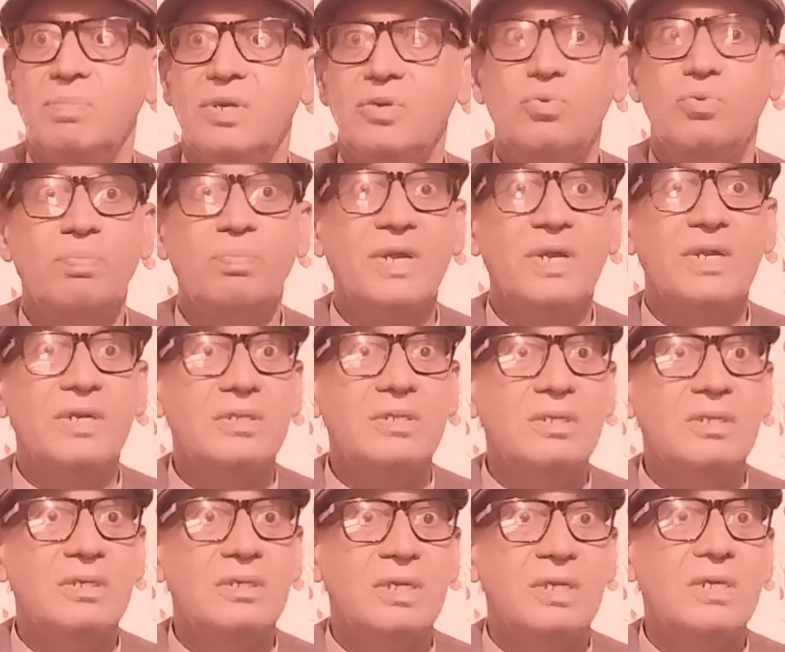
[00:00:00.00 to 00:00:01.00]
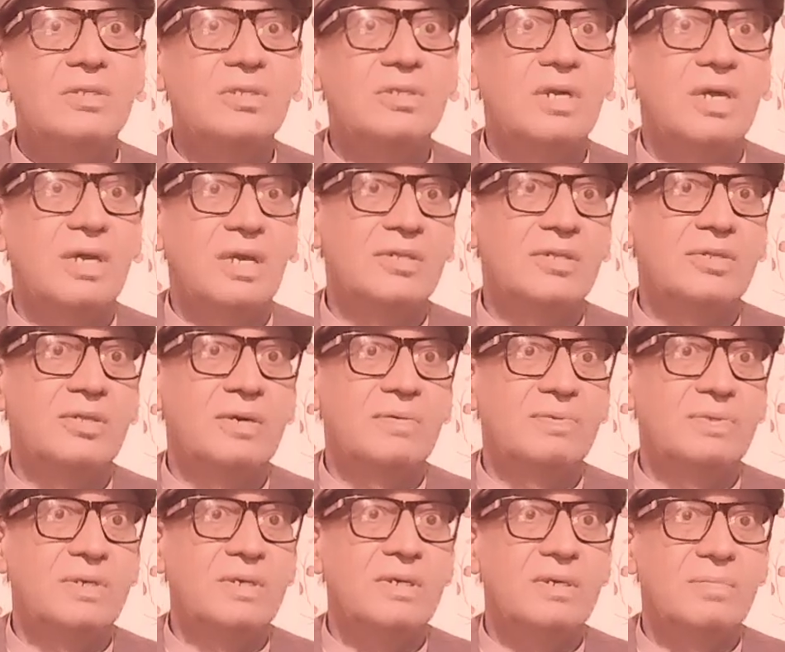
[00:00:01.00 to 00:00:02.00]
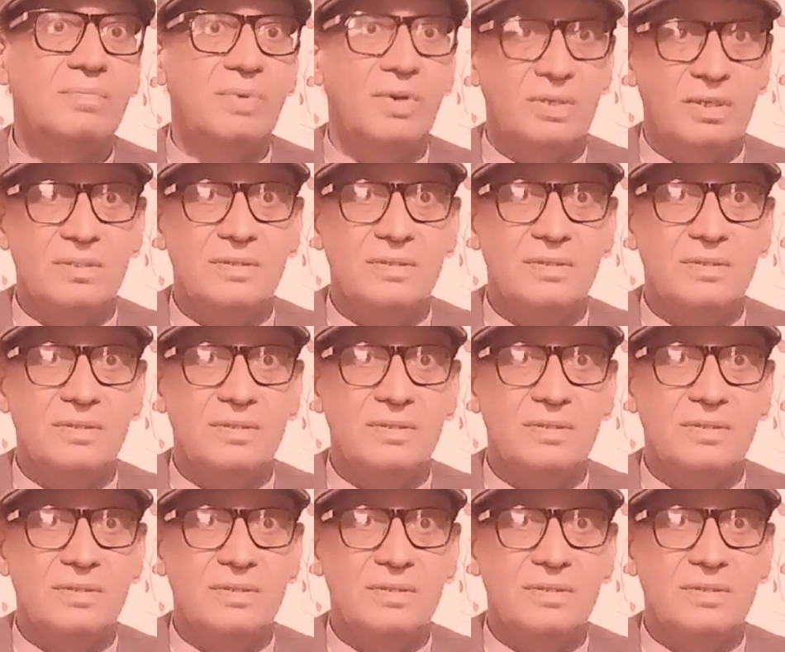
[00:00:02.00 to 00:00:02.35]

to maintain the health of the body.